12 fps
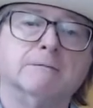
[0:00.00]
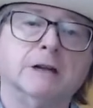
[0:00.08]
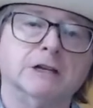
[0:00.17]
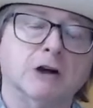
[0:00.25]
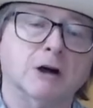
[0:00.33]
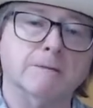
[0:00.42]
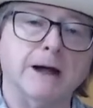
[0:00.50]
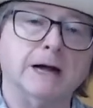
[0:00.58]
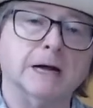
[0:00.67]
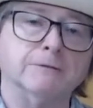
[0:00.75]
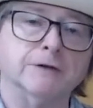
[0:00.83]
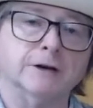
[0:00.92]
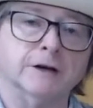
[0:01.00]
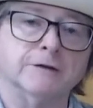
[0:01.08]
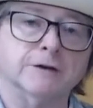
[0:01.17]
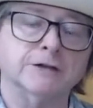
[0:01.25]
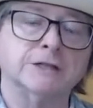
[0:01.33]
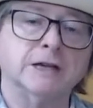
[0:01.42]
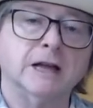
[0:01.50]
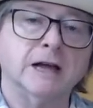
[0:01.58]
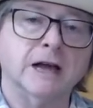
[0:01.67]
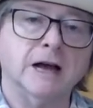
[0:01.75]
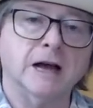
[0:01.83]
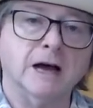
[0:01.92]
guitar backup for Duffers
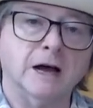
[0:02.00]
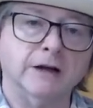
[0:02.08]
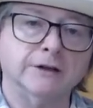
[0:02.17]
on